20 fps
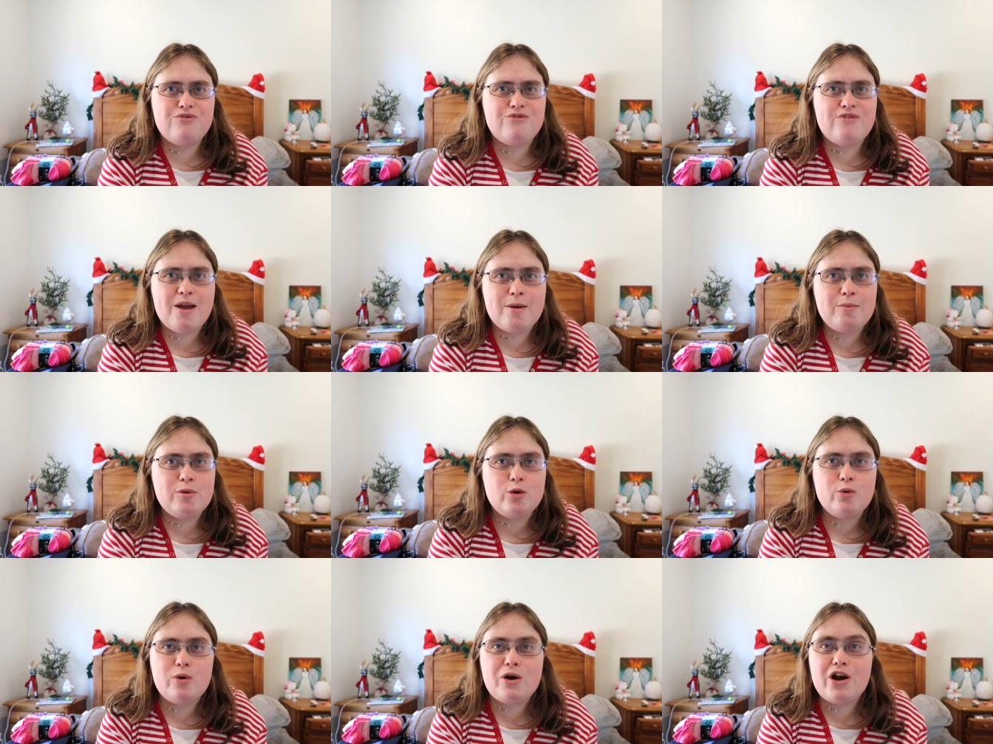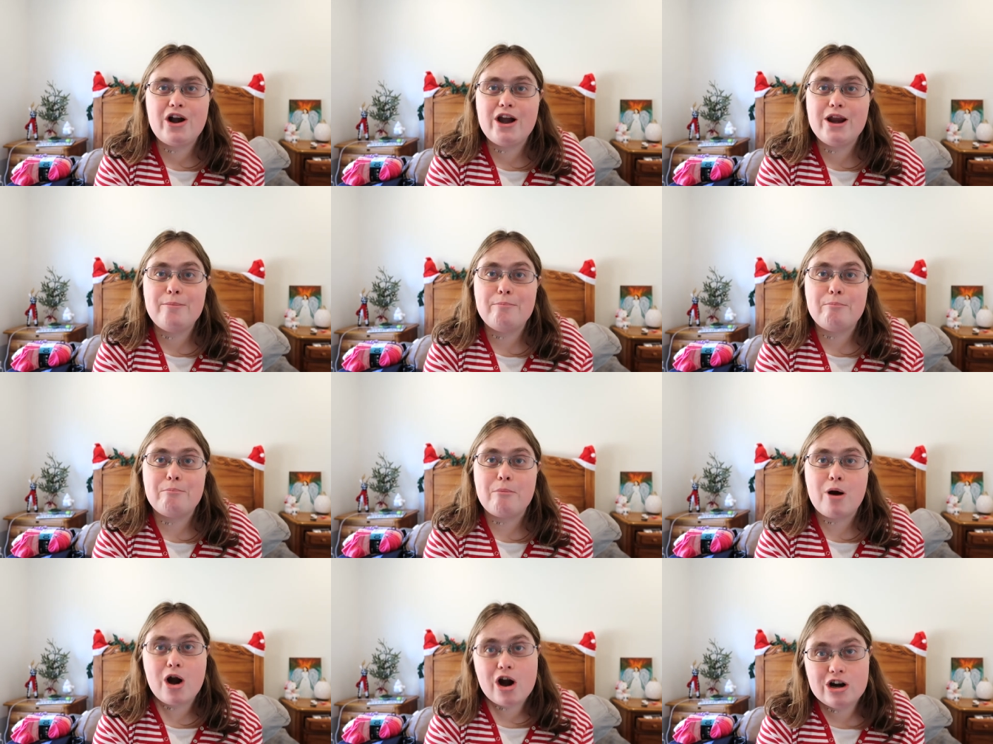February,
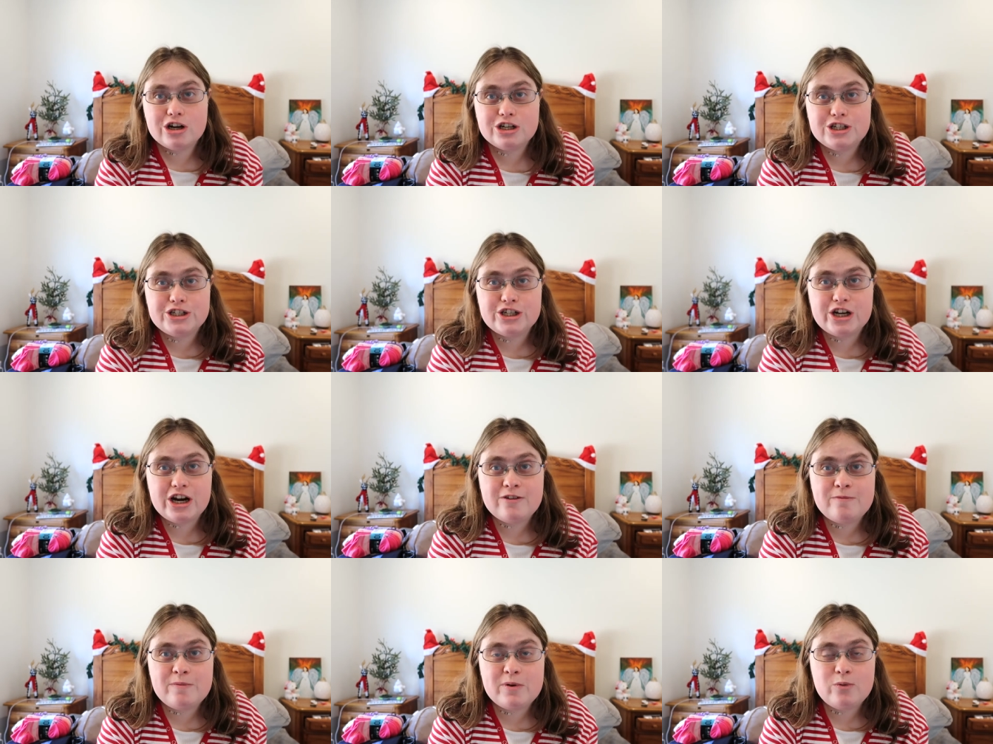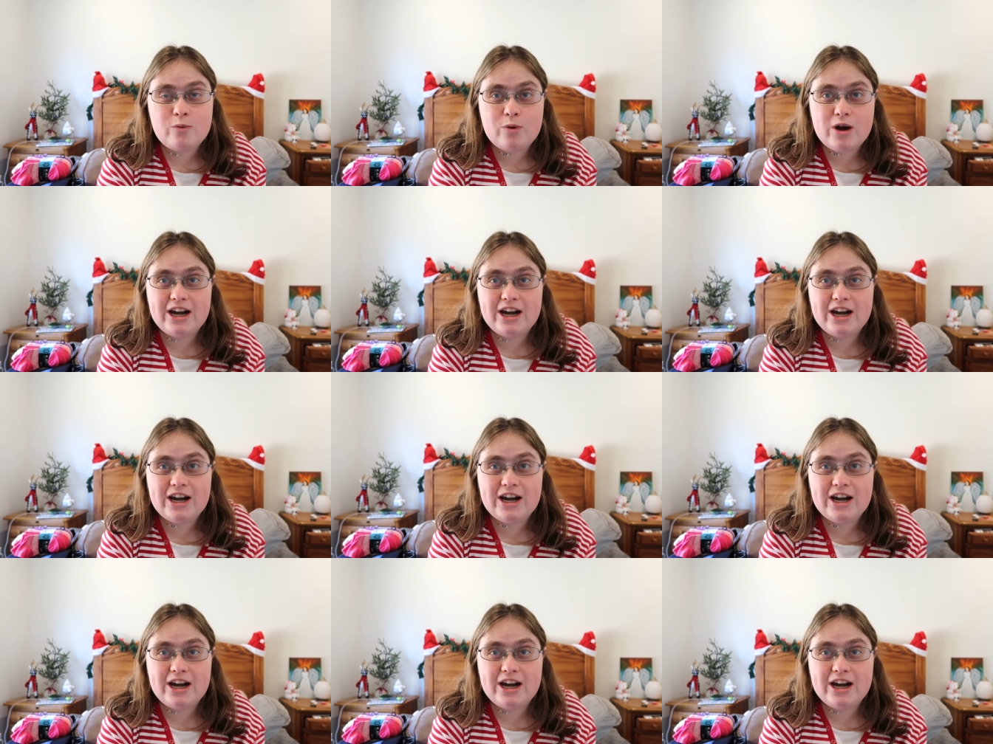March I've been